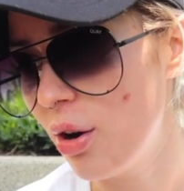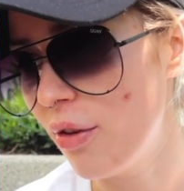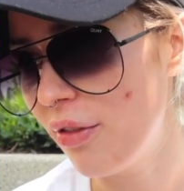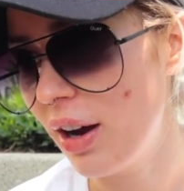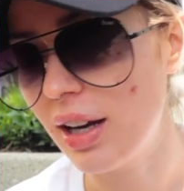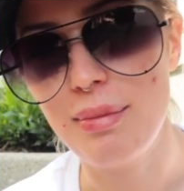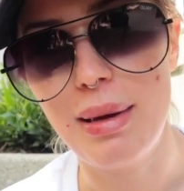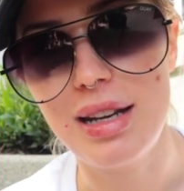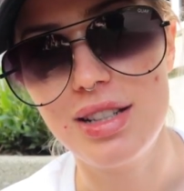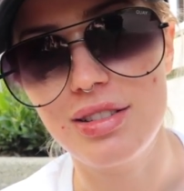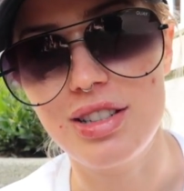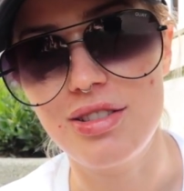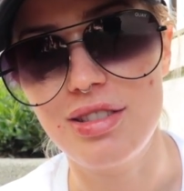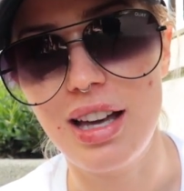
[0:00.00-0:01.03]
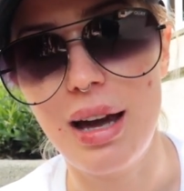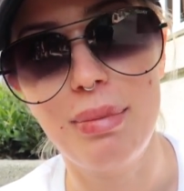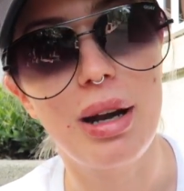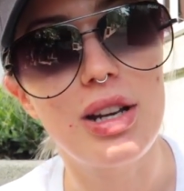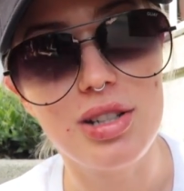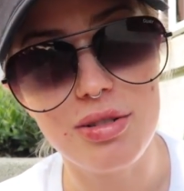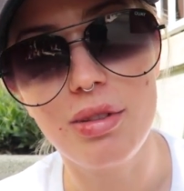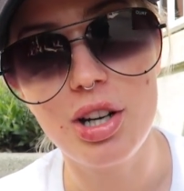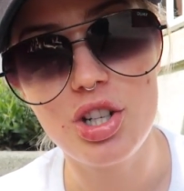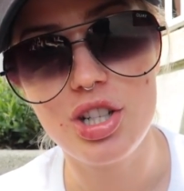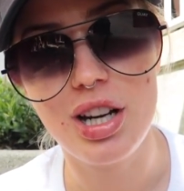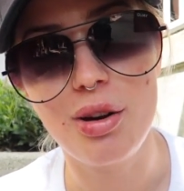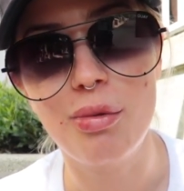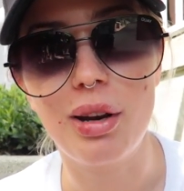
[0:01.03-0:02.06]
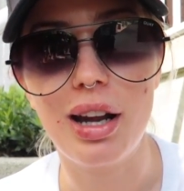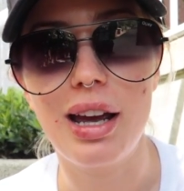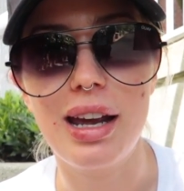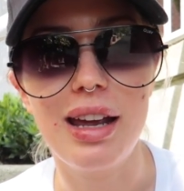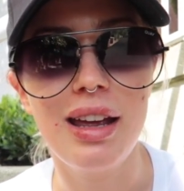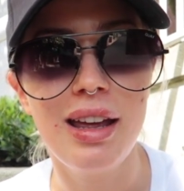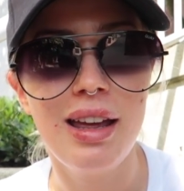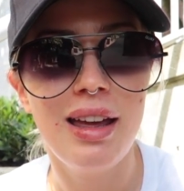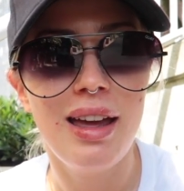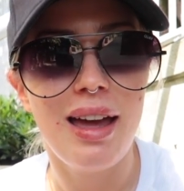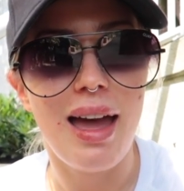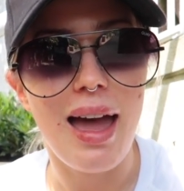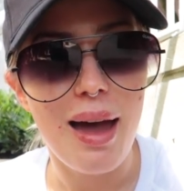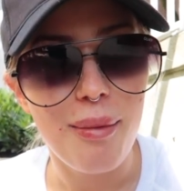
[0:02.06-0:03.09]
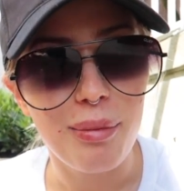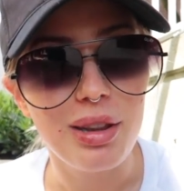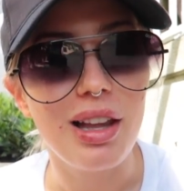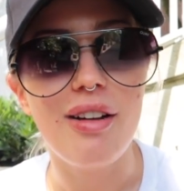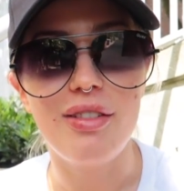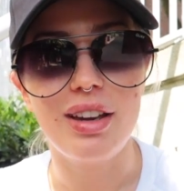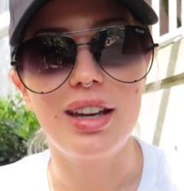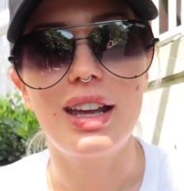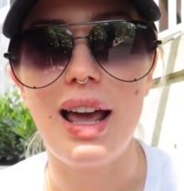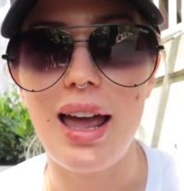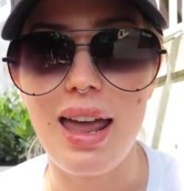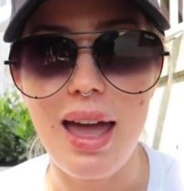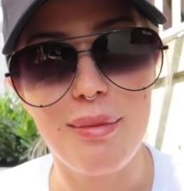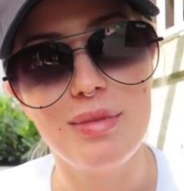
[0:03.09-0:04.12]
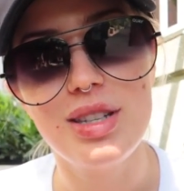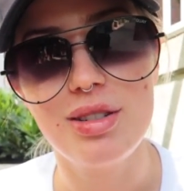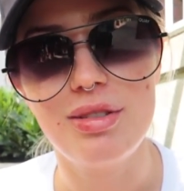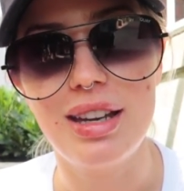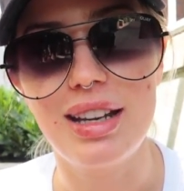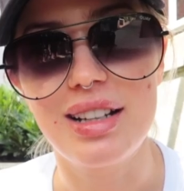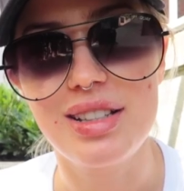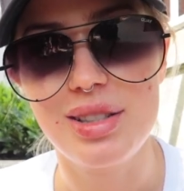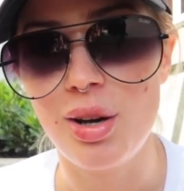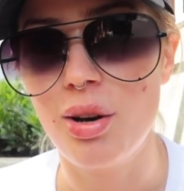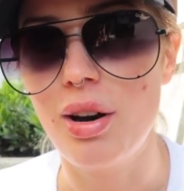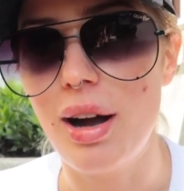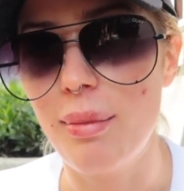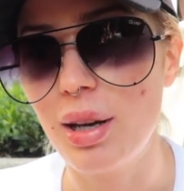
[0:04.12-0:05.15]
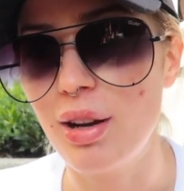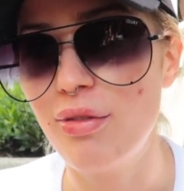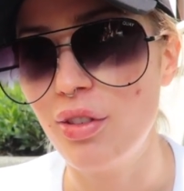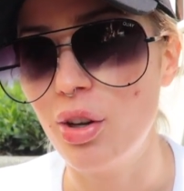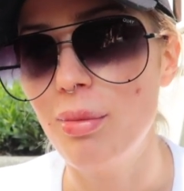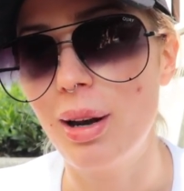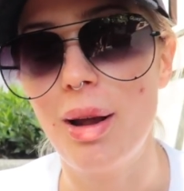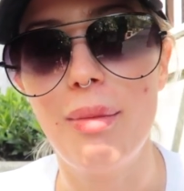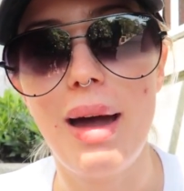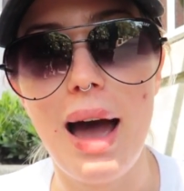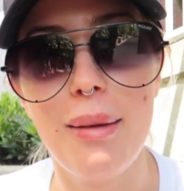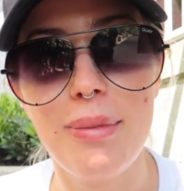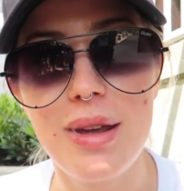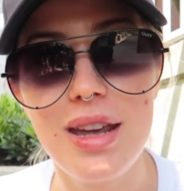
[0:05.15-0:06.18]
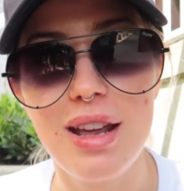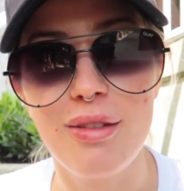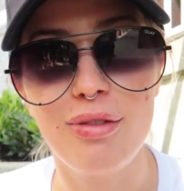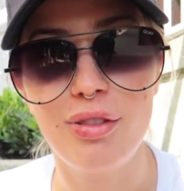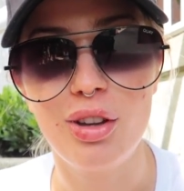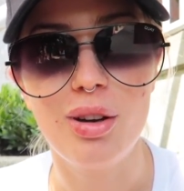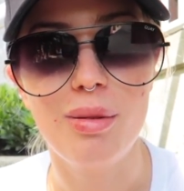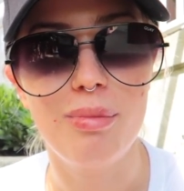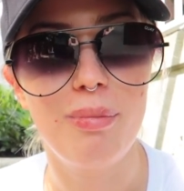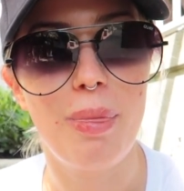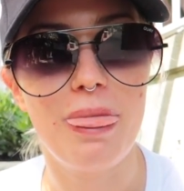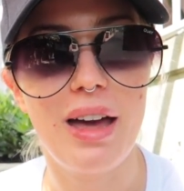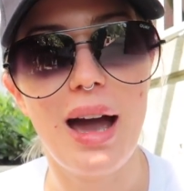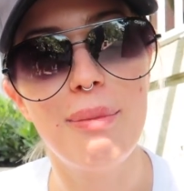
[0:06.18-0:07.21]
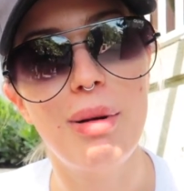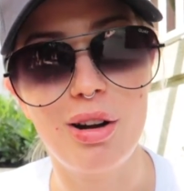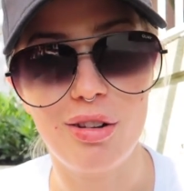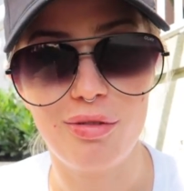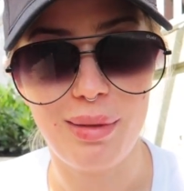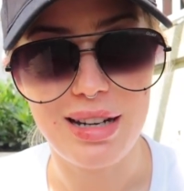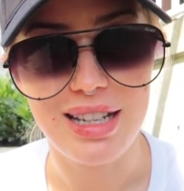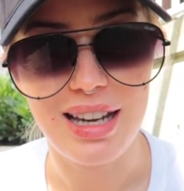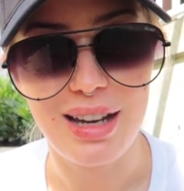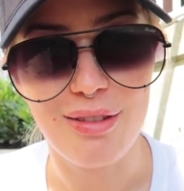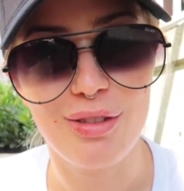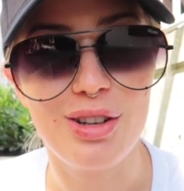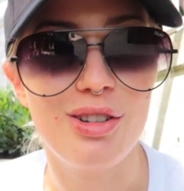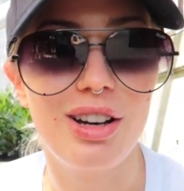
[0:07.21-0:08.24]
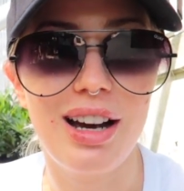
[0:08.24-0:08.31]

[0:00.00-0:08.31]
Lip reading: know if I can mentally do that. But I do want to share what I am loving and I am doing. So I'm gonna film when I'm happy and film that part of my day for you